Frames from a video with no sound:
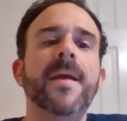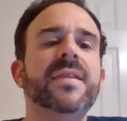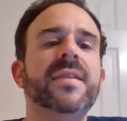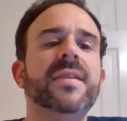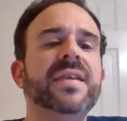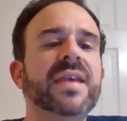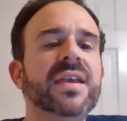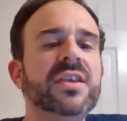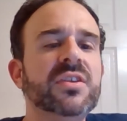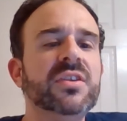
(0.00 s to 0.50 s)
The
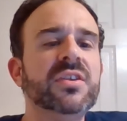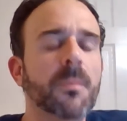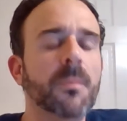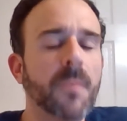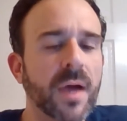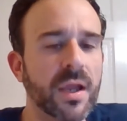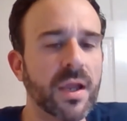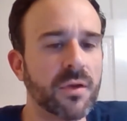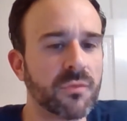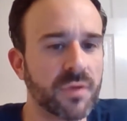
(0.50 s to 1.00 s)
Yankees
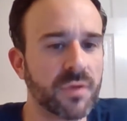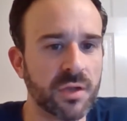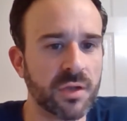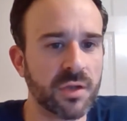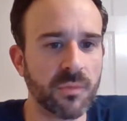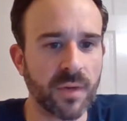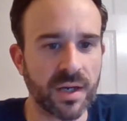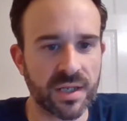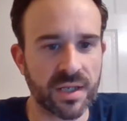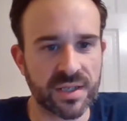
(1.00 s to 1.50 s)
might really
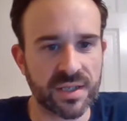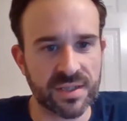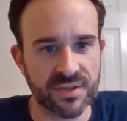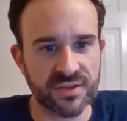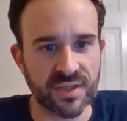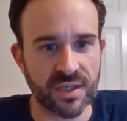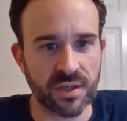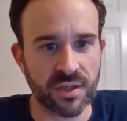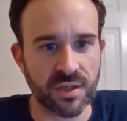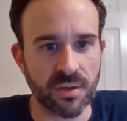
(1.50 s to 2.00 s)
want to
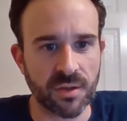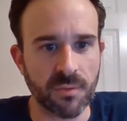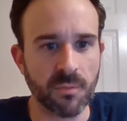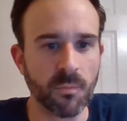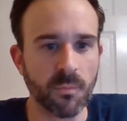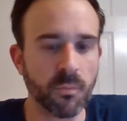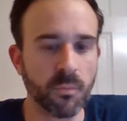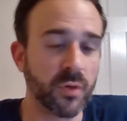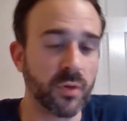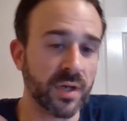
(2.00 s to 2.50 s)
consider
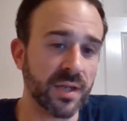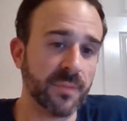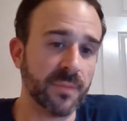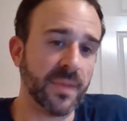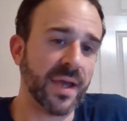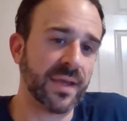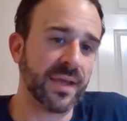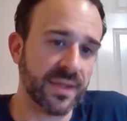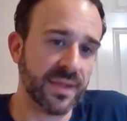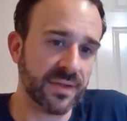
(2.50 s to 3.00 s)
bringing
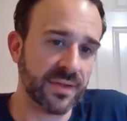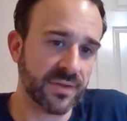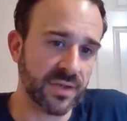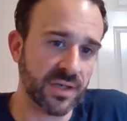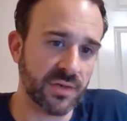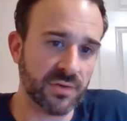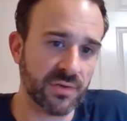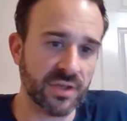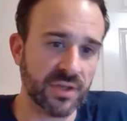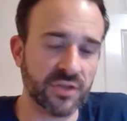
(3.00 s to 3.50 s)
back
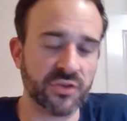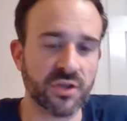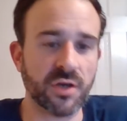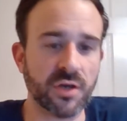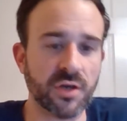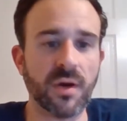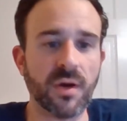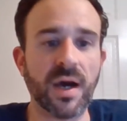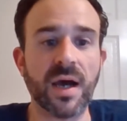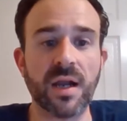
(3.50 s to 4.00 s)
Anthony
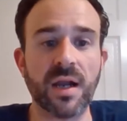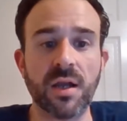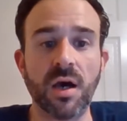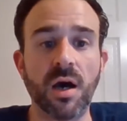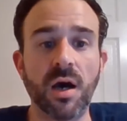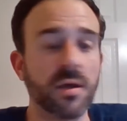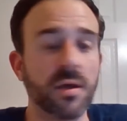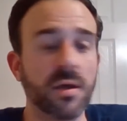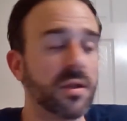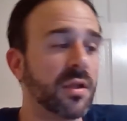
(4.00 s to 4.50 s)
Rizzo
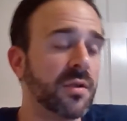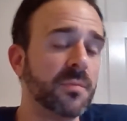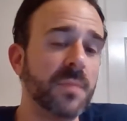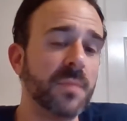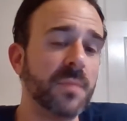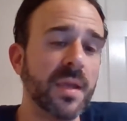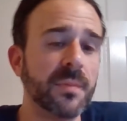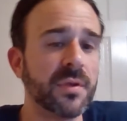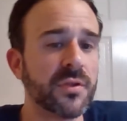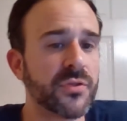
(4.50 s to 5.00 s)
on
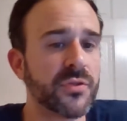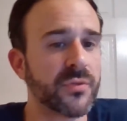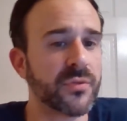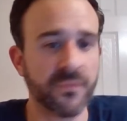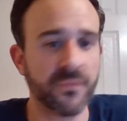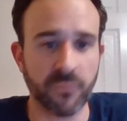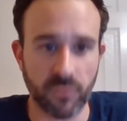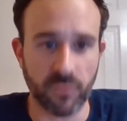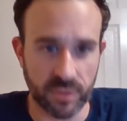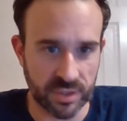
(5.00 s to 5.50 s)
maybe a 3 or
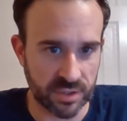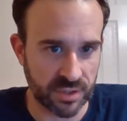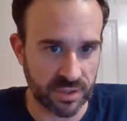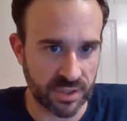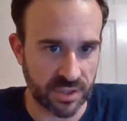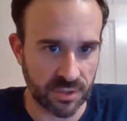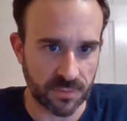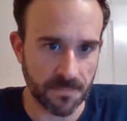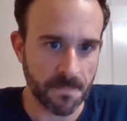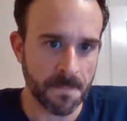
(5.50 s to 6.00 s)
4 year
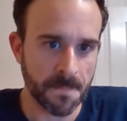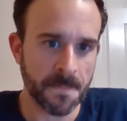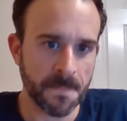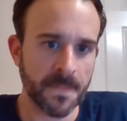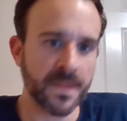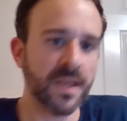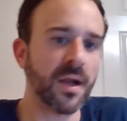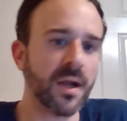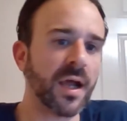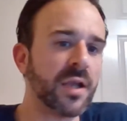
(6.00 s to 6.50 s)
deal.
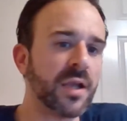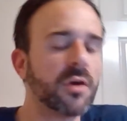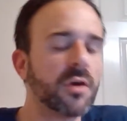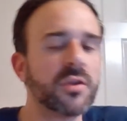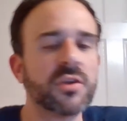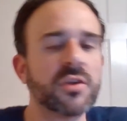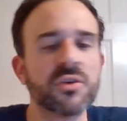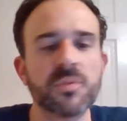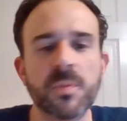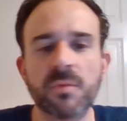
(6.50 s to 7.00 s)
I know
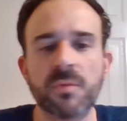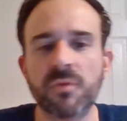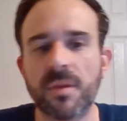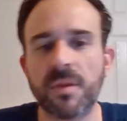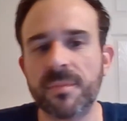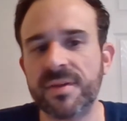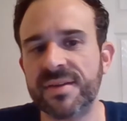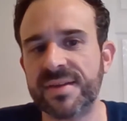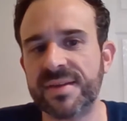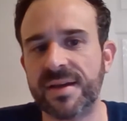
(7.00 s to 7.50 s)
there's been
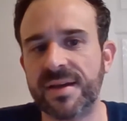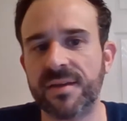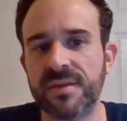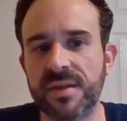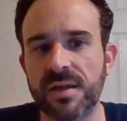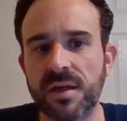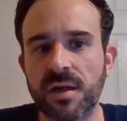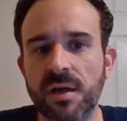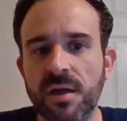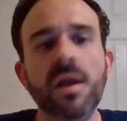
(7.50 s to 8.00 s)
rumblings out
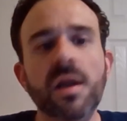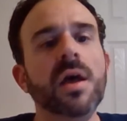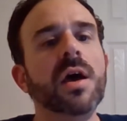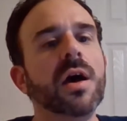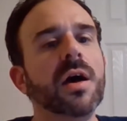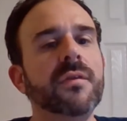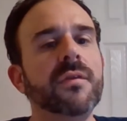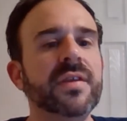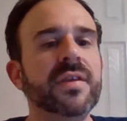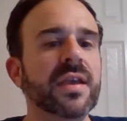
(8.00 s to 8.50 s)
there
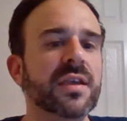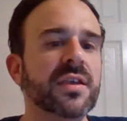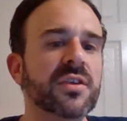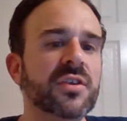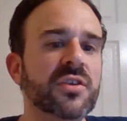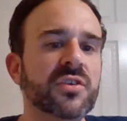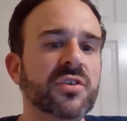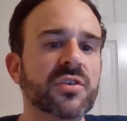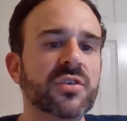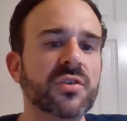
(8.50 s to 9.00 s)
of the
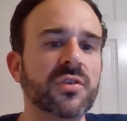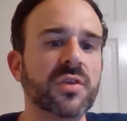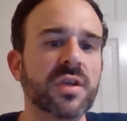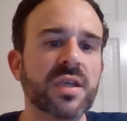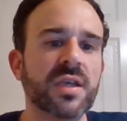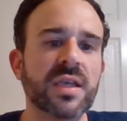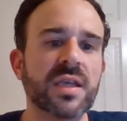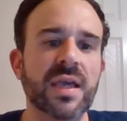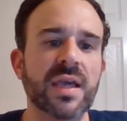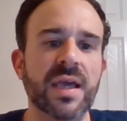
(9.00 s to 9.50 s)
Yankees
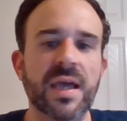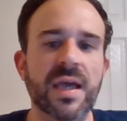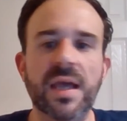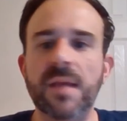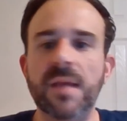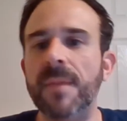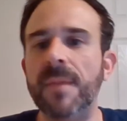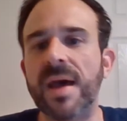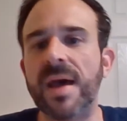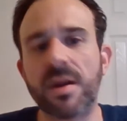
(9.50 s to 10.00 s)
looking
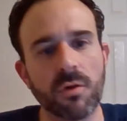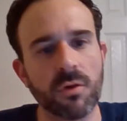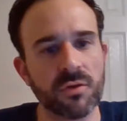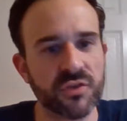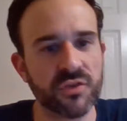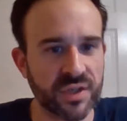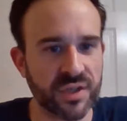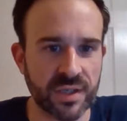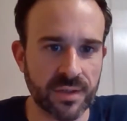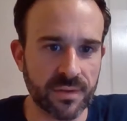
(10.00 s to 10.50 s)
at Matt
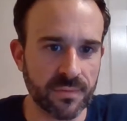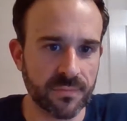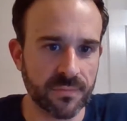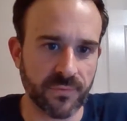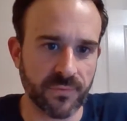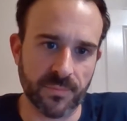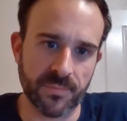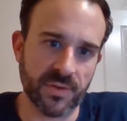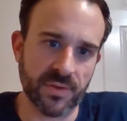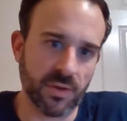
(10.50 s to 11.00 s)
Olson
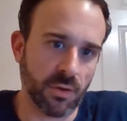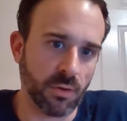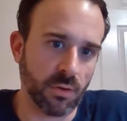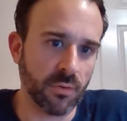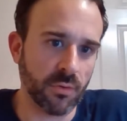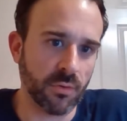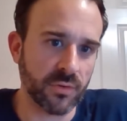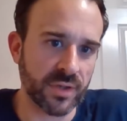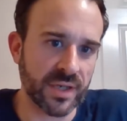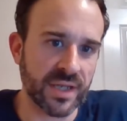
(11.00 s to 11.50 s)
from the
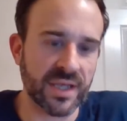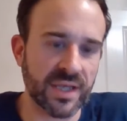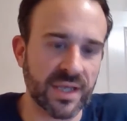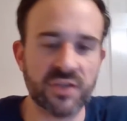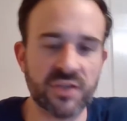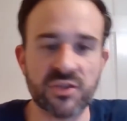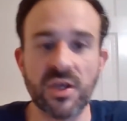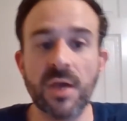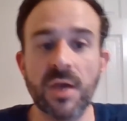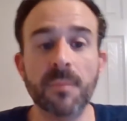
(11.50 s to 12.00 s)
Oakland
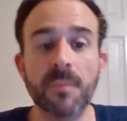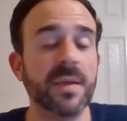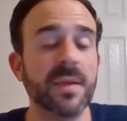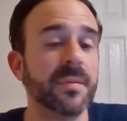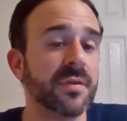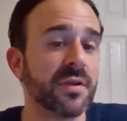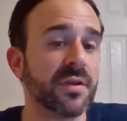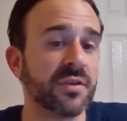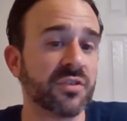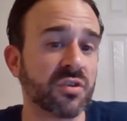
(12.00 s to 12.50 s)
A's. Maybe
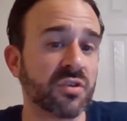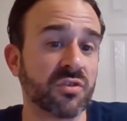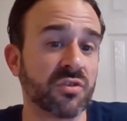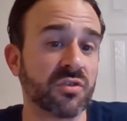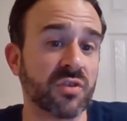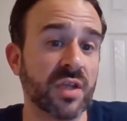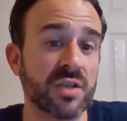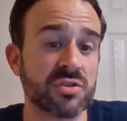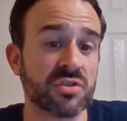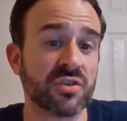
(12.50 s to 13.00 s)
they're
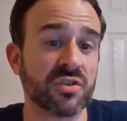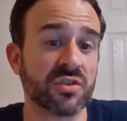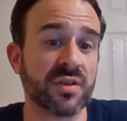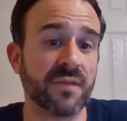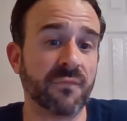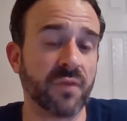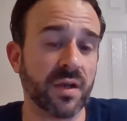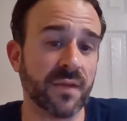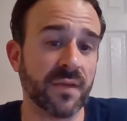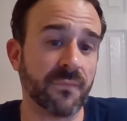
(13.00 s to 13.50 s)
interested
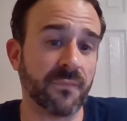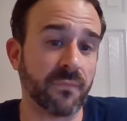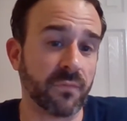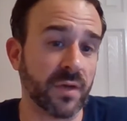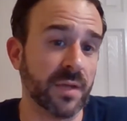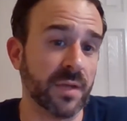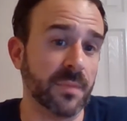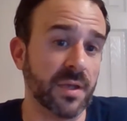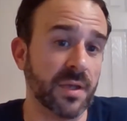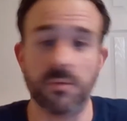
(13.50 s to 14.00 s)
in Freddie
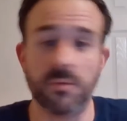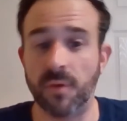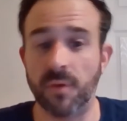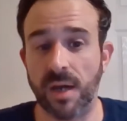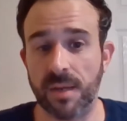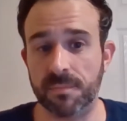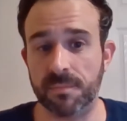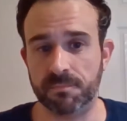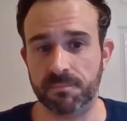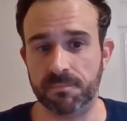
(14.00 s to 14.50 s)
Freeman, who
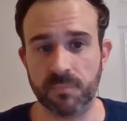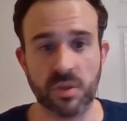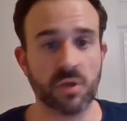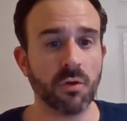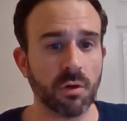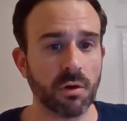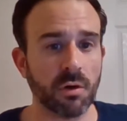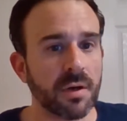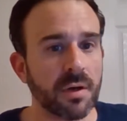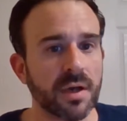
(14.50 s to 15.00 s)
I'd be
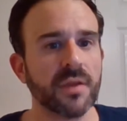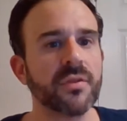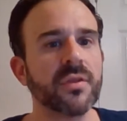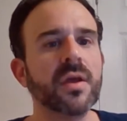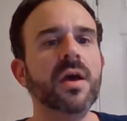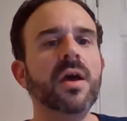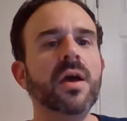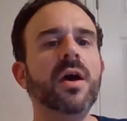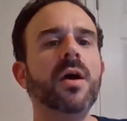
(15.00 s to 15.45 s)
cool with.